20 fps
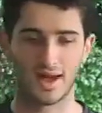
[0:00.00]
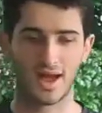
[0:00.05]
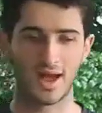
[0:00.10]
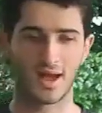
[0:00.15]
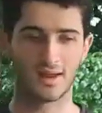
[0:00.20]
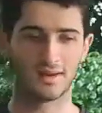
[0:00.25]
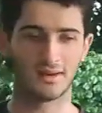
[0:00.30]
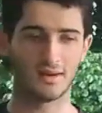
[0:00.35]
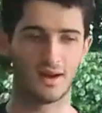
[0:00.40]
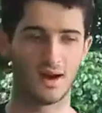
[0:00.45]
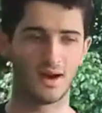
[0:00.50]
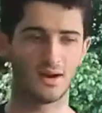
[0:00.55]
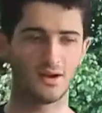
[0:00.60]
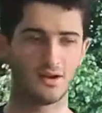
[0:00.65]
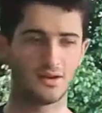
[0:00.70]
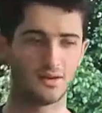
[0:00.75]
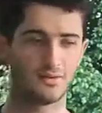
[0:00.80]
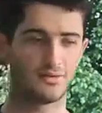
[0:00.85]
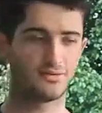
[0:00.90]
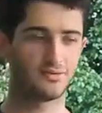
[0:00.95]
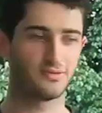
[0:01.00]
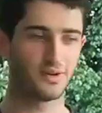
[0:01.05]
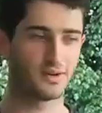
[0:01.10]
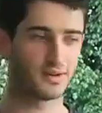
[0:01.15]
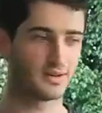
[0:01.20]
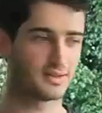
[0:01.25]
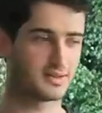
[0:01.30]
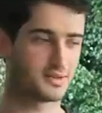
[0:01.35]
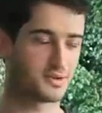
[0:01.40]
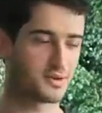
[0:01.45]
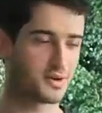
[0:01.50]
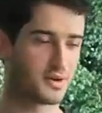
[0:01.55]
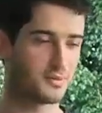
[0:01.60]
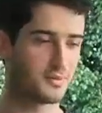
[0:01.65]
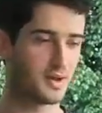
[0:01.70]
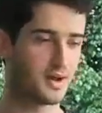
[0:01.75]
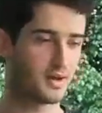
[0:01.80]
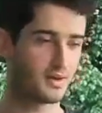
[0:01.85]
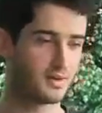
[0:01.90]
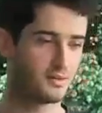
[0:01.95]
And I heard a funny story
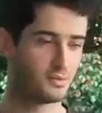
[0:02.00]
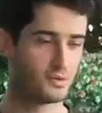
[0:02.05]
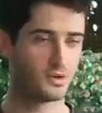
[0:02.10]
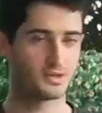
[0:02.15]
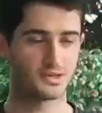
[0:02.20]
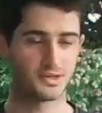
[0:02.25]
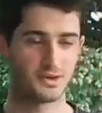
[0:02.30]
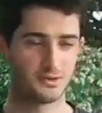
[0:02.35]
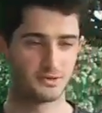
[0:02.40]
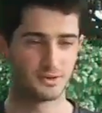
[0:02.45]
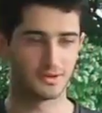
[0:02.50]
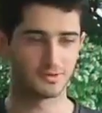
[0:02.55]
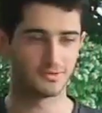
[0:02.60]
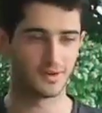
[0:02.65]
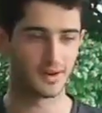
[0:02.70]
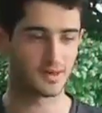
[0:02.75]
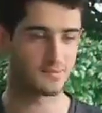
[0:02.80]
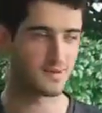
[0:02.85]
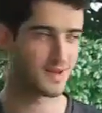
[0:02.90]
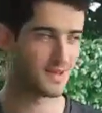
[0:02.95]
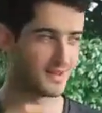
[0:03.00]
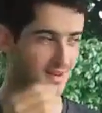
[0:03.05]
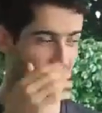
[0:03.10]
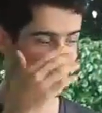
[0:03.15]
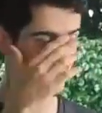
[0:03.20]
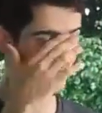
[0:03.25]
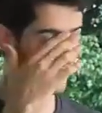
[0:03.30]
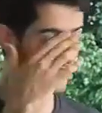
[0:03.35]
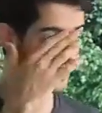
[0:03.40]
about, well, it's not really funny, but